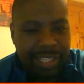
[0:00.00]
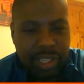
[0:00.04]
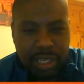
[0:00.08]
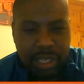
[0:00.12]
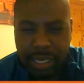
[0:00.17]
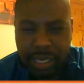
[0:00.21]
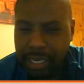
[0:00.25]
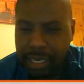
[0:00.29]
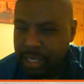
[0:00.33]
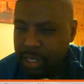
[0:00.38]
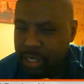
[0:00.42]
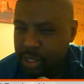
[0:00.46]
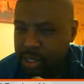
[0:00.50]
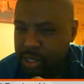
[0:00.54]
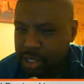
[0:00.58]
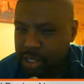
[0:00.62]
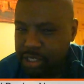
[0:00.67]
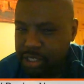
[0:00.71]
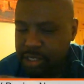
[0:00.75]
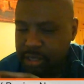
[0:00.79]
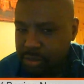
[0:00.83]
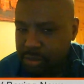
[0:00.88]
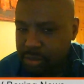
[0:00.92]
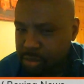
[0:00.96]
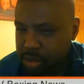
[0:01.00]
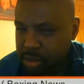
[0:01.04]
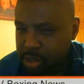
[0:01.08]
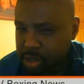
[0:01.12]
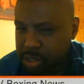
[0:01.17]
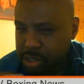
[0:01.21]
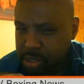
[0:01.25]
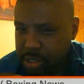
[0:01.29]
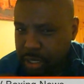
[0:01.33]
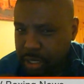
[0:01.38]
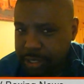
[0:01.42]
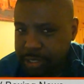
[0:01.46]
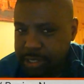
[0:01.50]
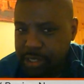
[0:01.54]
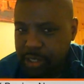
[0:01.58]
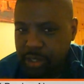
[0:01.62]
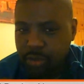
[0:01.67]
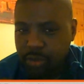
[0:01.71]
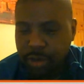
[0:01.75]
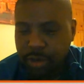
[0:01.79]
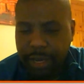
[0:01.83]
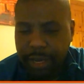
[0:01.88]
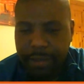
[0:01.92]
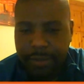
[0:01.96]
Gennady was just starting his
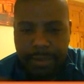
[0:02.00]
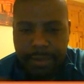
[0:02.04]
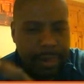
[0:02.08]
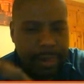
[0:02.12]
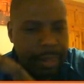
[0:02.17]
career,